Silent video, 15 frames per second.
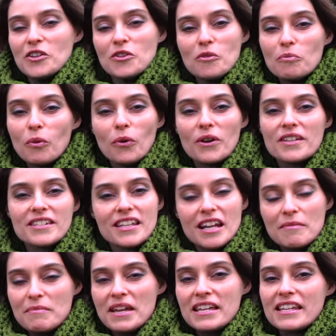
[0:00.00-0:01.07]
new boards that
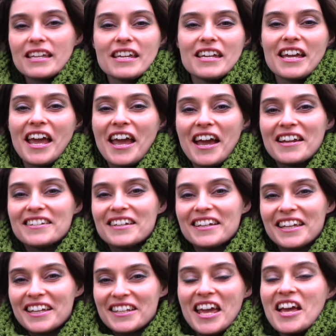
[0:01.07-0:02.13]
I'm making, and
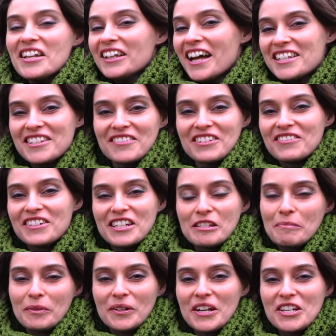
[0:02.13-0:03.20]
get lots of different
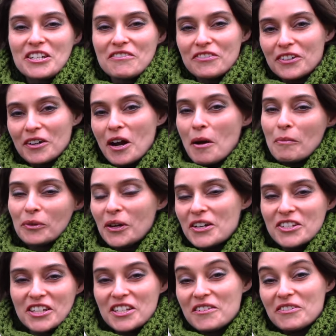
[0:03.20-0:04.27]
inspiration for
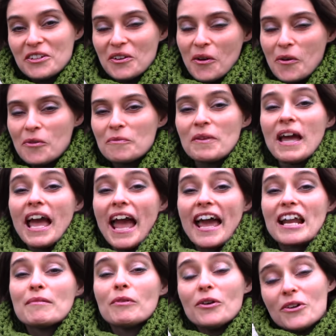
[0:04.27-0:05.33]
projects of your own.
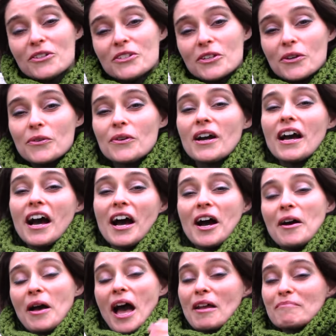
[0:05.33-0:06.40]
And I'm also
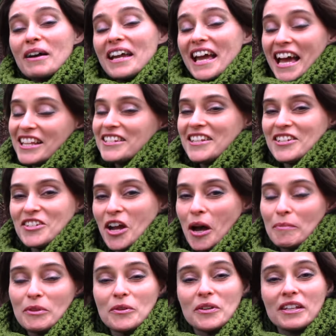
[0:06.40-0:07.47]
at my Etsy
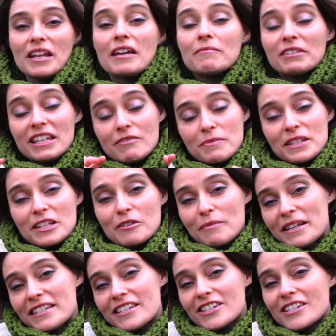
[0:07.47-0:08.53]
shop. You can give me little
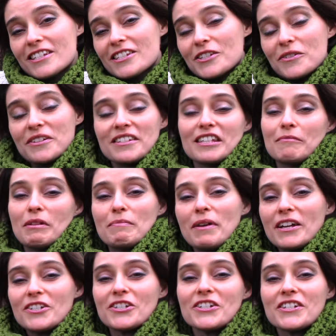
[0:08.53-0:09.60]
messages, you can send me
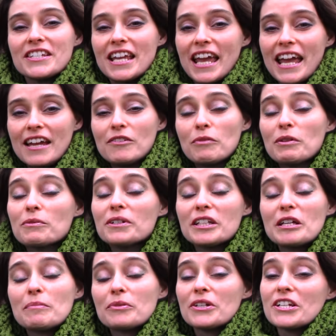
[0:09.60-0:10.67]
pictures, and we
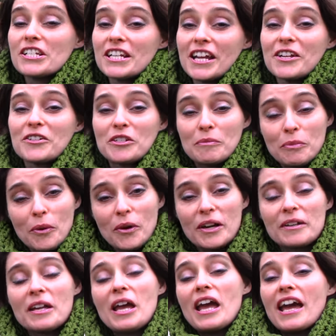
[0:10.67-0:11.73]
really appreciate your
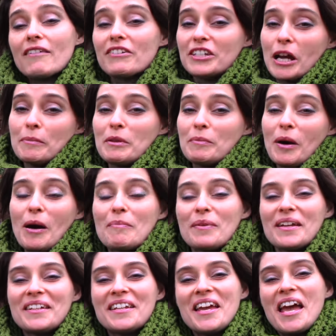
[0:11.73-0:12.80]
support. Every time you pop
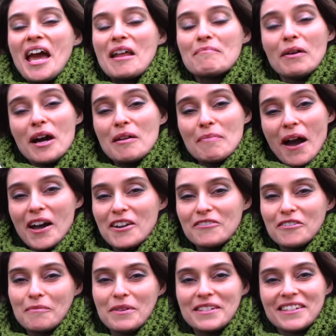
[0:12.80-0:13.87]
in and buy a pattern
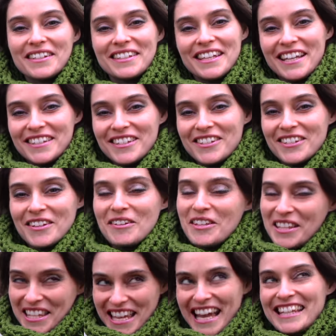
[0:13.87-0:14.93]
from us on the
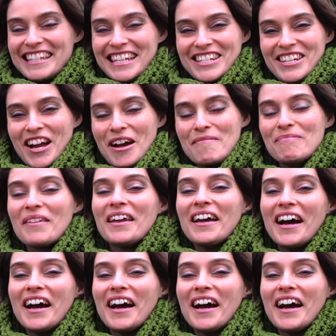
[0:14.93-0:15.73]
Etsy shop,